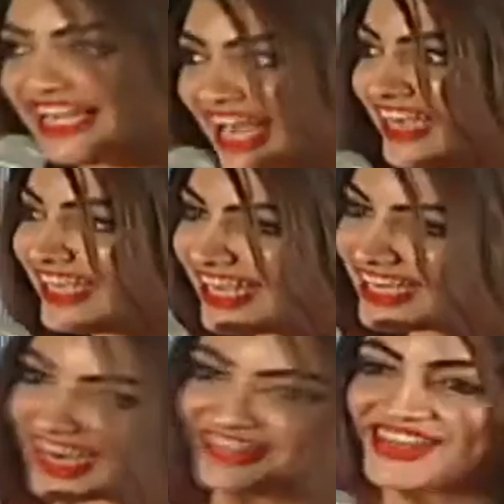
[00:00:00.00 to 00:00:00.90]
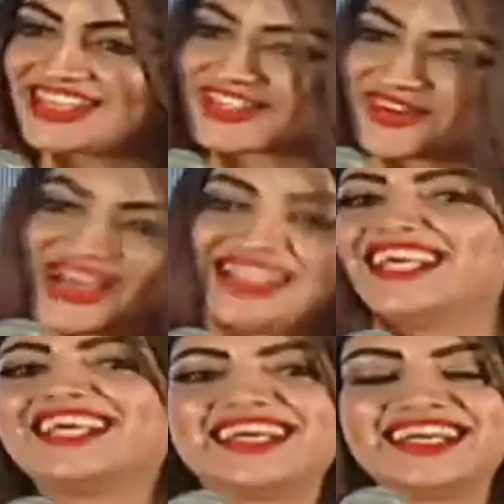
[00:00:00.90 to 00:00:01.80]
and 90 and 100. So I
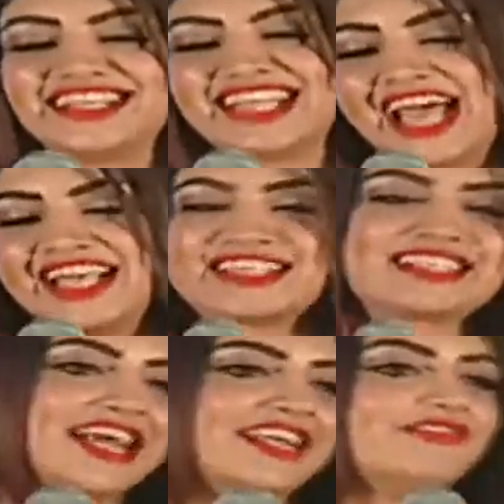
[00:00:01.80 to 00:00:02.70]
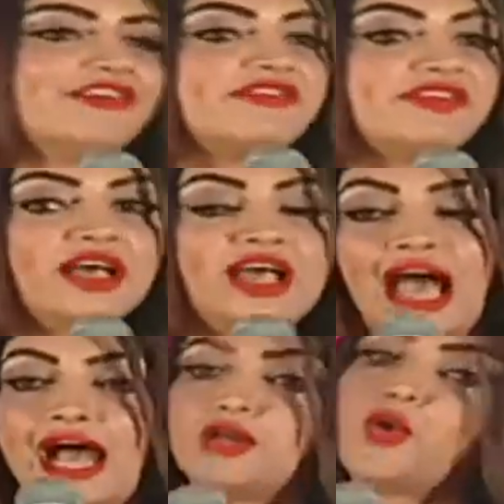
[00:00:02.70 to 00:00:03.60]
think uh, thanks and we've
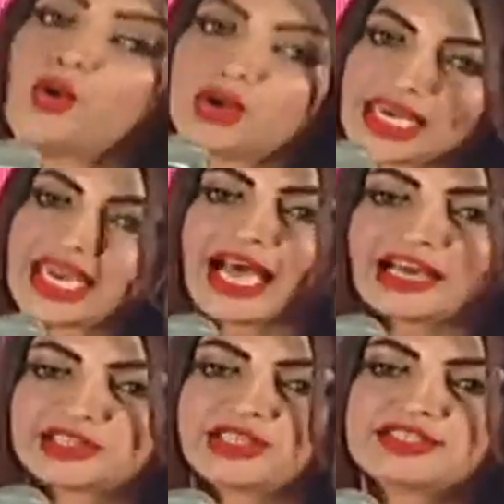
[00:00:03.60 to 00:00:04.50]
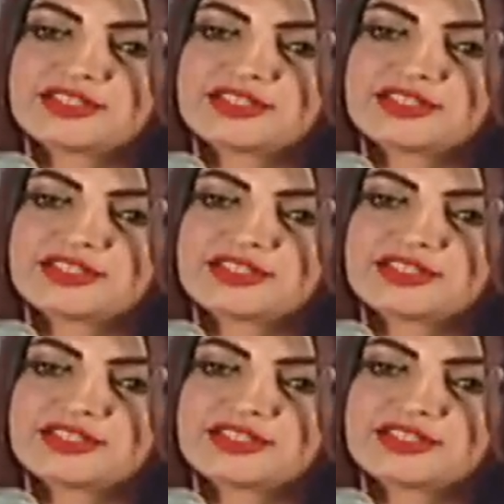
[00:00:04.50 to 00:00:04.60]
had only action.